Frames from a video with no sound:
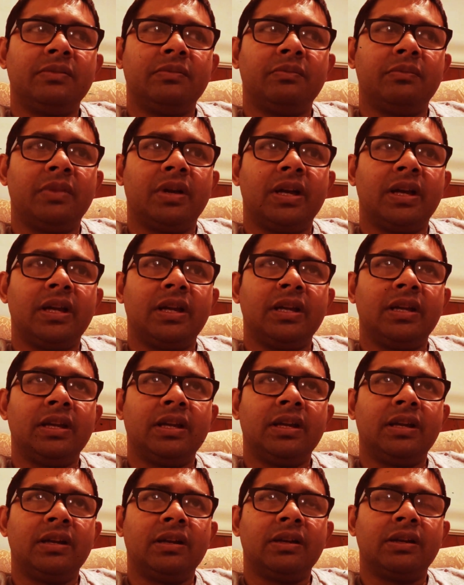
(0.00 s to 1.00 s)
my
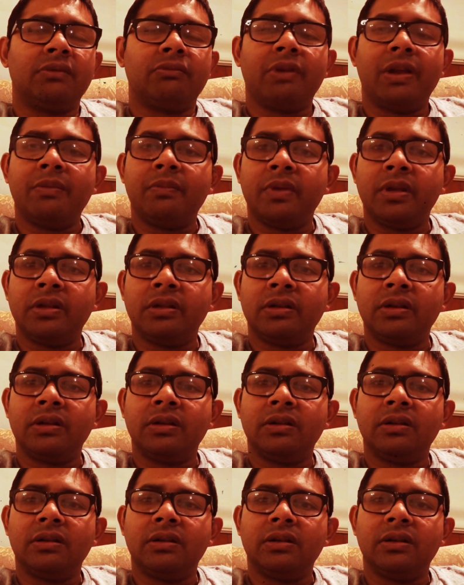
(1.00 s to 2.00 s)

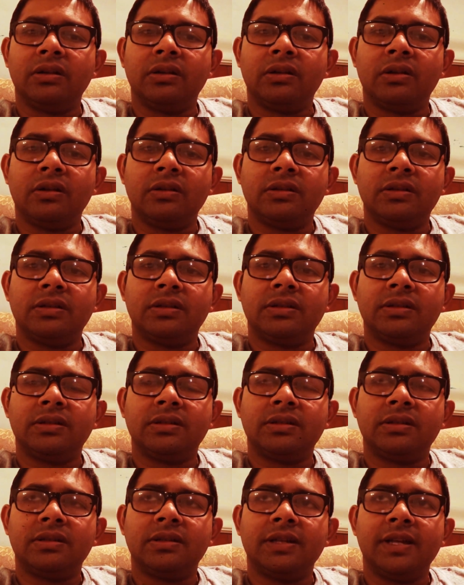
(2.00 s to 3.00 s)
grandmother got
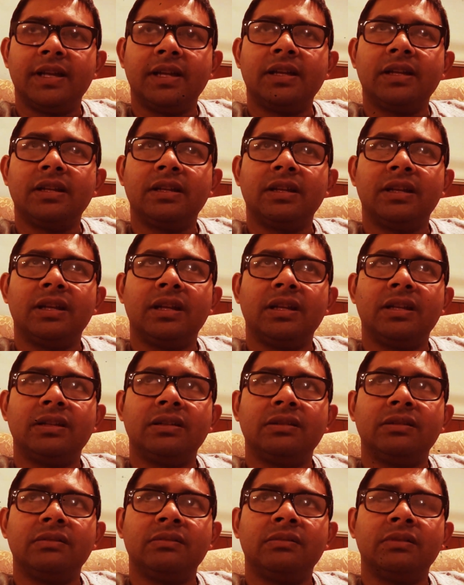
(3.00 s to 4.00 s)
sick,
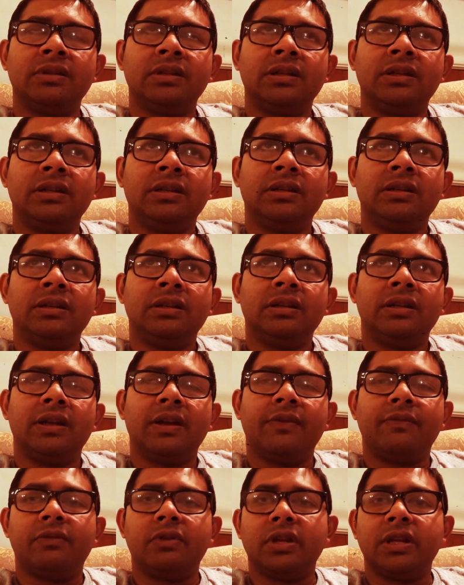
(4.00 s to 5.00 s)
and
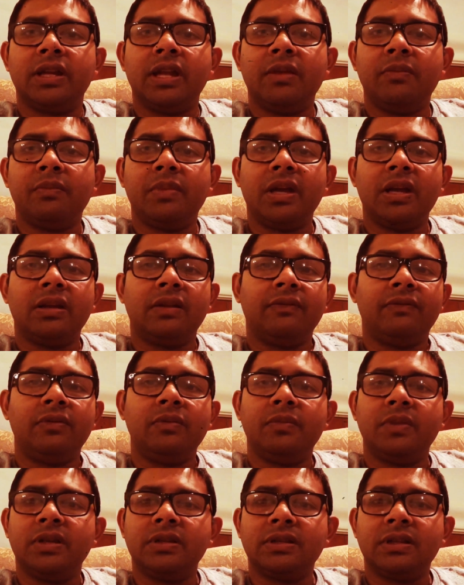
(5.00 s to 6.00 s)
after he came back a few
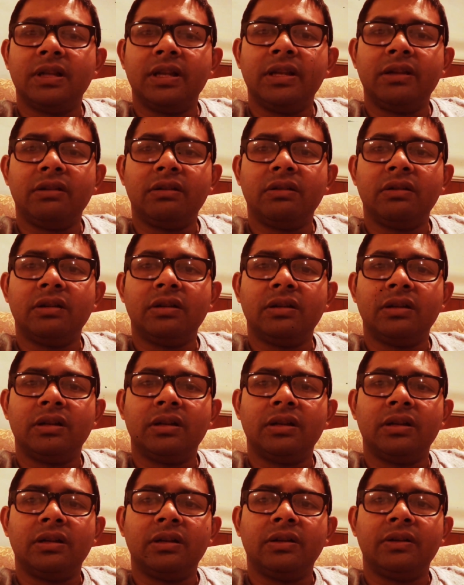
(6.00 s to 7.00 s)
months later,
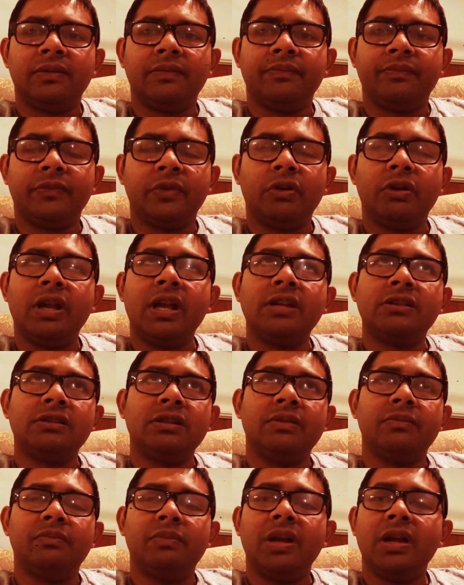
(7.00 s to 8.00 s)
or
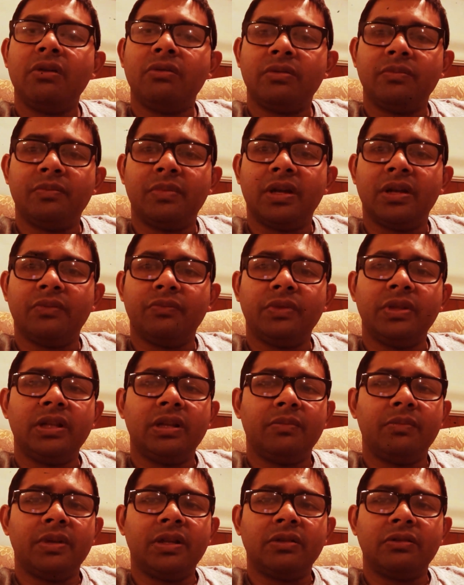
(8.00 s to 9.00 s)
actually about a month, within
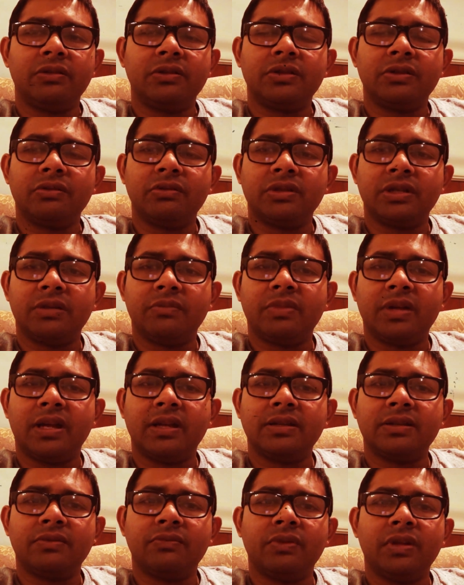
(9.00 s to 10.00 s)
a month or so, she
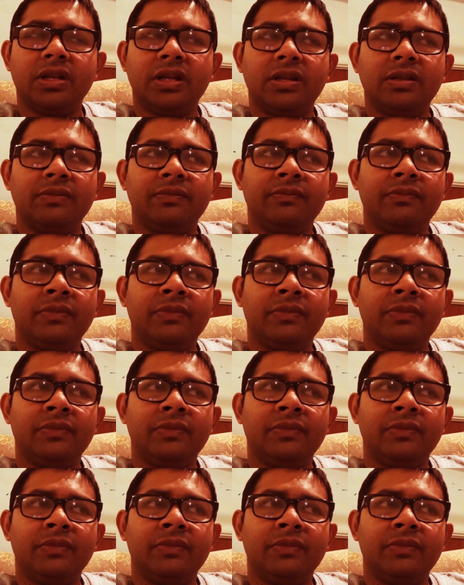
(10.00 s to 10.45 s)
passed away.